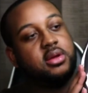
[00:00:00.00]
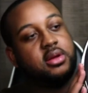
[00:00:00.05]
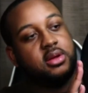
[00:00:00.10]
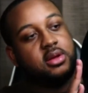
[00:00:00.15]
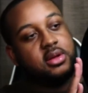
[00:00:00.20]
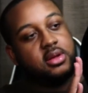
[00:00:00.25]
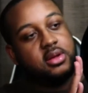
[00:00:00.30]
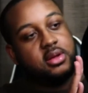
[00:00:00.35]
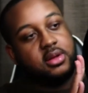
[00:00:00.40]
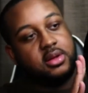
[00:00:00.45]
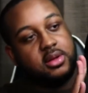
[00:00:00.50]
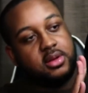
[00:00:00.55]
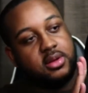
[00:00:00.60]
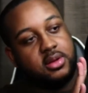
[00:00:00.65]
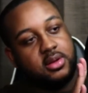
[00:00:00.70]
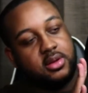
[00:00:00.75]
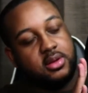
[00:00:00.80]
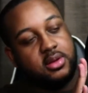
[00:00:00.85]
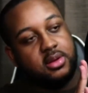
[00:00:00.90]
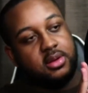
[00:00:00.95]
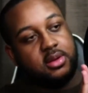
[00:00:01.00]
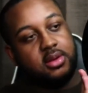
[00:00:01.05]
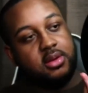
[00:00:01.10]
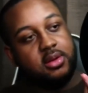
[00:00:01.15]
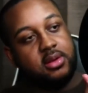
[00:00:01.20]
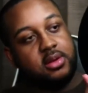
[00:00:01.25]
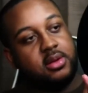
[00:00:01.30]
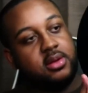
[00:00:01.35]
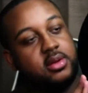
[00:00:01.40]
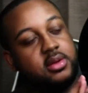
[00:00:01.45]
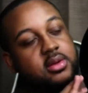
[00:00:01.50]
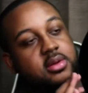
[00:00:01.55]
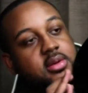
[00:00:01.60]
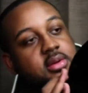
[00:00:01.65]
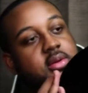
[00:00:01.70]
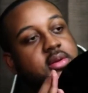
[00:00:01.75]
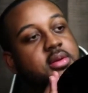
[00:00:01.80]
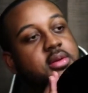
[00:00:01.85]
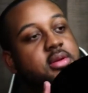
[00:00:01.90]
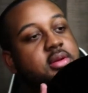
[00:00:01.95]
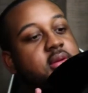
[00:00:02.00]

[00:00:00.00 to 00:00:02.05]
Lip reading: Nothing is said.